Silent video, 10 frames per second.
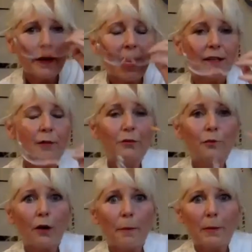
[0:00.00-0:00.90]
Ooh, I
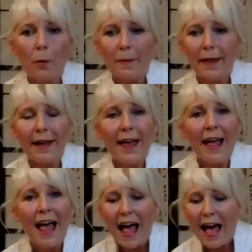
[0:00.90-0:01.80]
got a bit warm there.
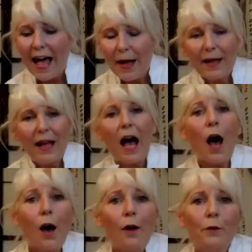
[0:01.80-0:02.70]
At
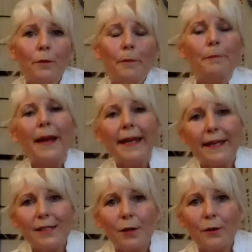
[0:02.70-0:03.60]
home, baking
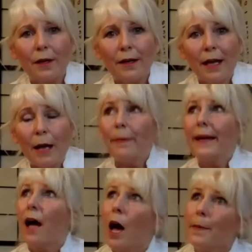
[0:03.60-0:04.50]
soda,
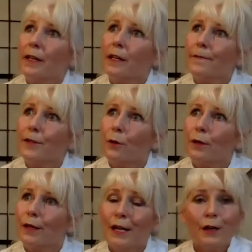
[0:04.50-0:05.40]
bicarbonate of soda,
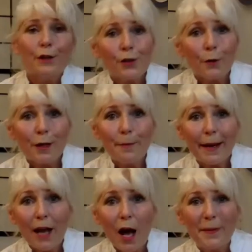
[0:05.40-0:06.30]
sodium
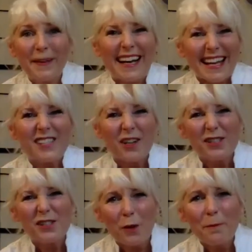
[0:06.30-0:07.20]
bicarbonate. It's got
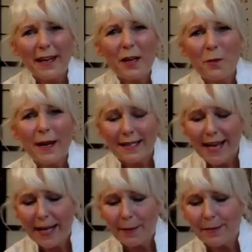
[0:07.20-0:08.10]
so many weird
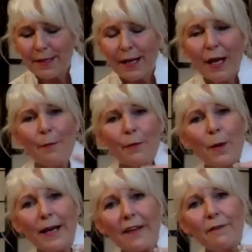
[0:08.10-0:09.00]
names. But
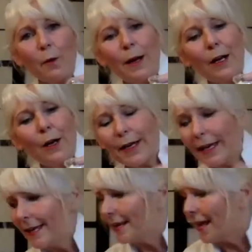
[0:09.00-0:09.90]
whenever we're
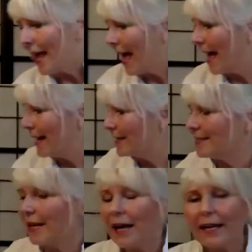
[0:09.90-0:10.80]
looking at
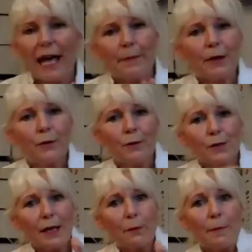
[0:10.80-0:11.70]
chemicals
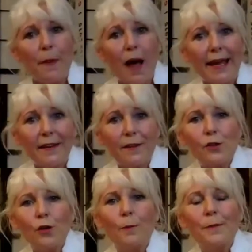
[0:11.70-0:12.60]
that we're buying in the
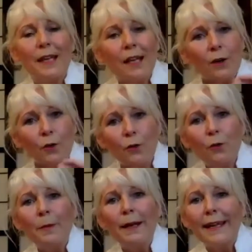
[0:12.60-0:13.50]
shops,
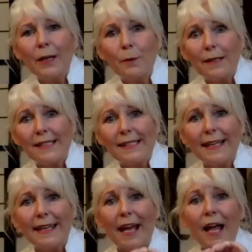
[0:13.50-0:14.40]
normally we'll
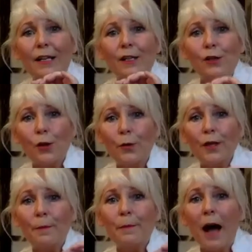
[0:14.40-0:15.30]
see
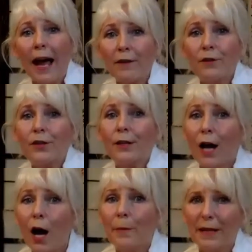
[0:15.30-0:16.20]
sodium, hydrogen,
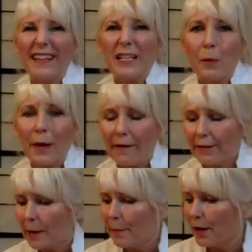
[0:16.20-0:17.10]
carbonate. That's what we have in
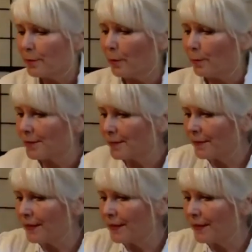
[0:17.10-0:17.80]
our bath bombs.